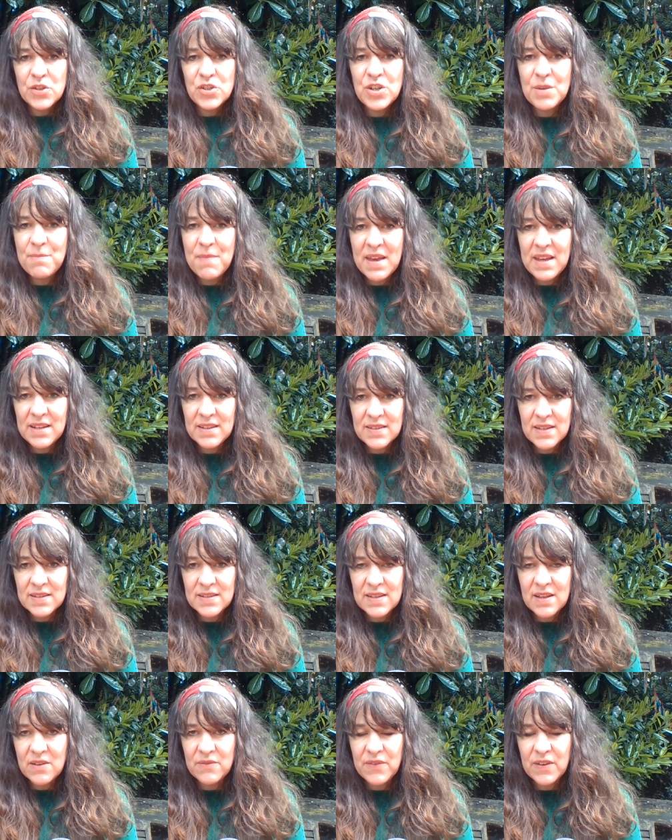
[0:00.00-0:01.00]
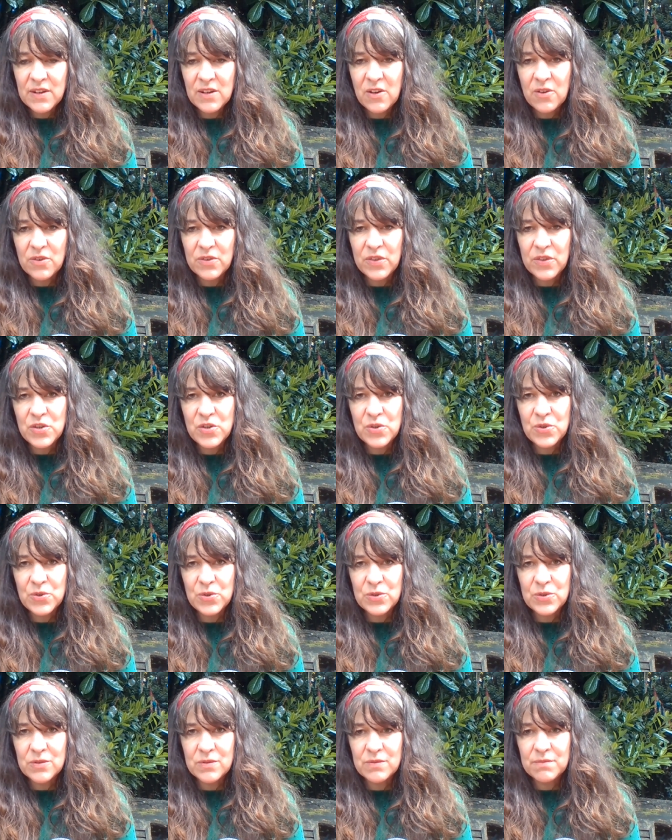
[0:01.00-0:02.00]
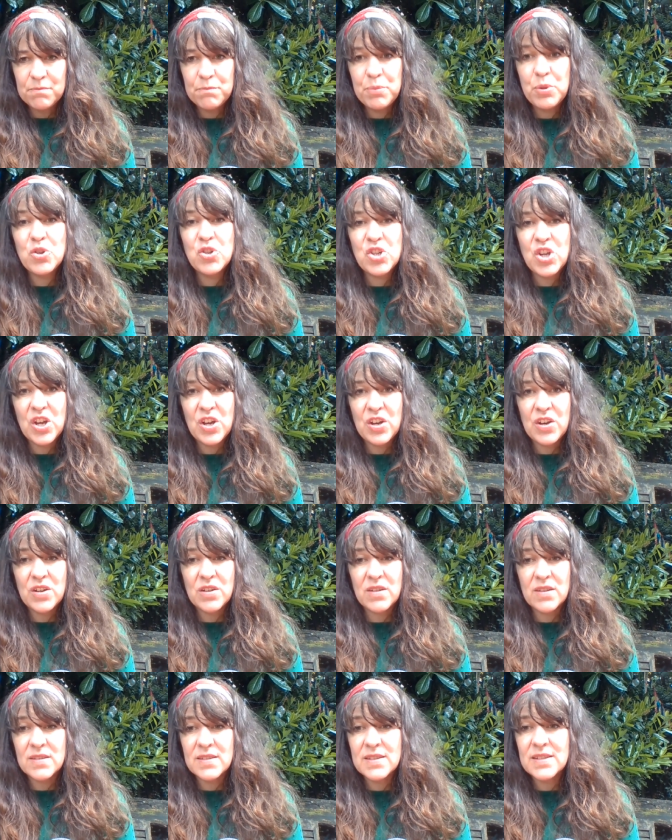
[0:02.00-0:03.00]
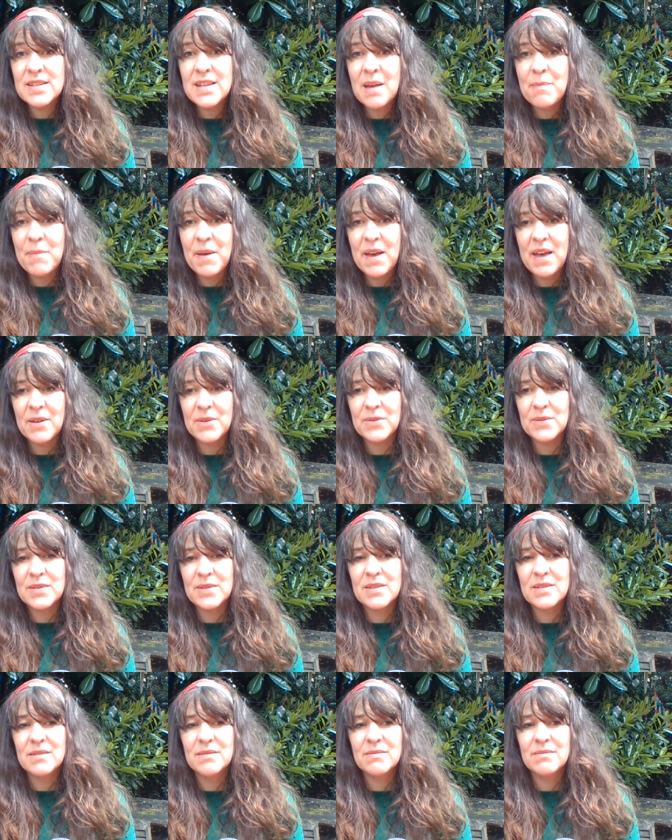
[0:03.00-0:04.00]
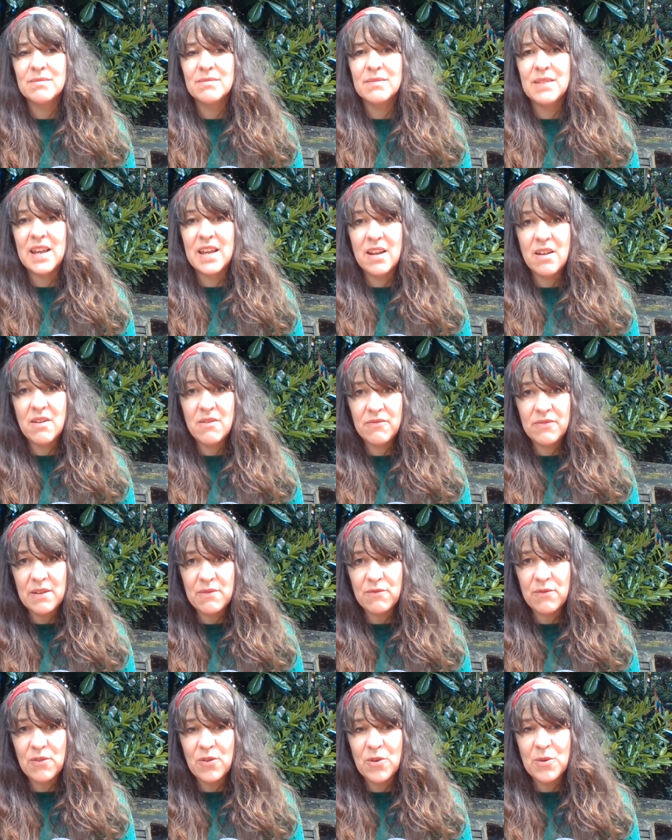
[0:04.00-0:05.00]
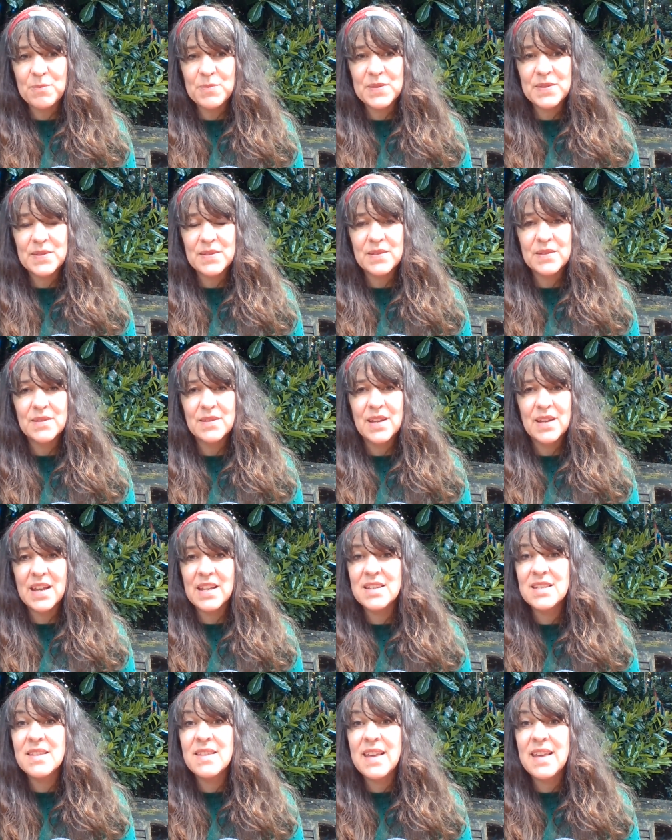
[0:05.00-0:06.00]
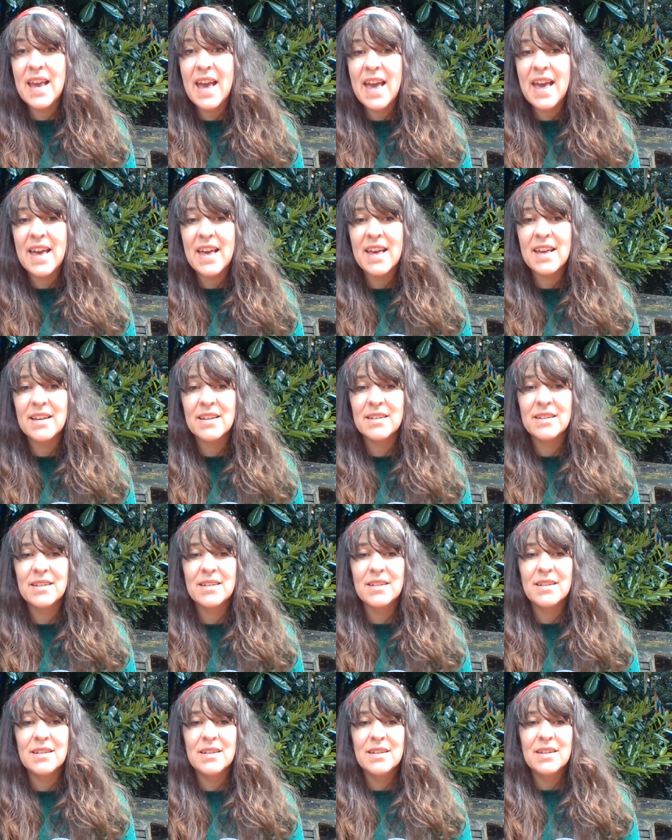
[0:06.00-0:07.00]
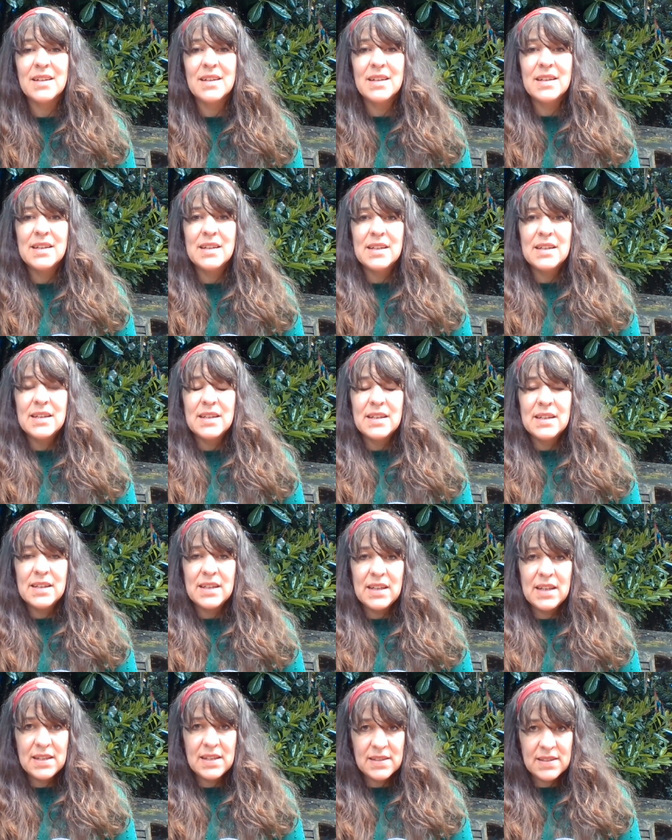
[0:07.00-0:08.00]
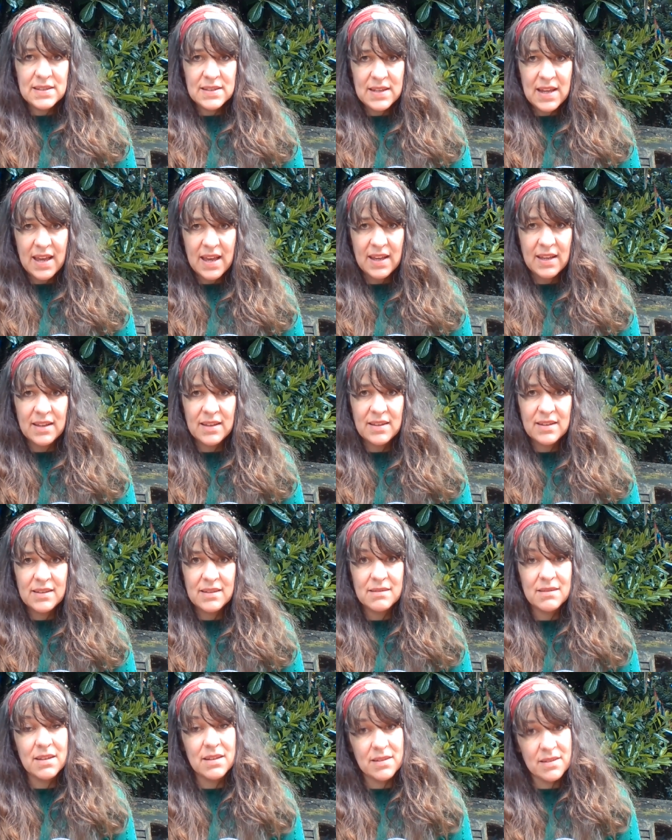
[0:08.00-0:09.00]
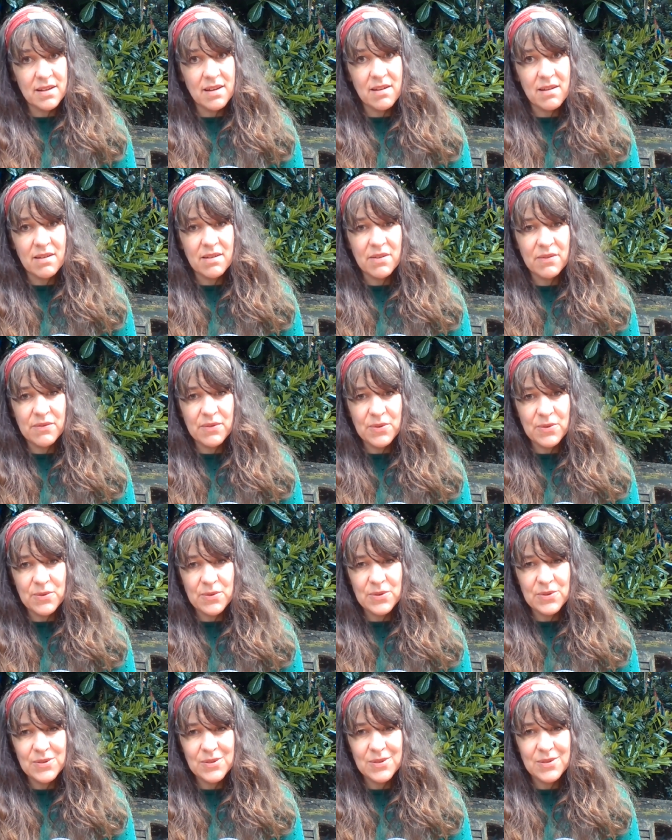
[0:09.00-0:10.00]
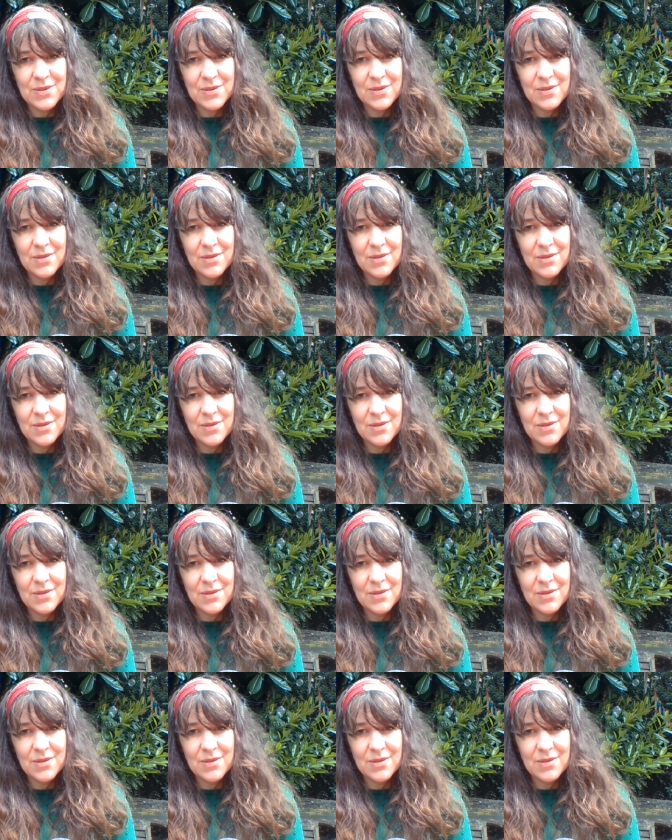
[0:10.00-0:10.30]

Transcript: She makes herself unlock the door, push hard and step out, in her flip-flops, into the air. It's dank and dark, of course.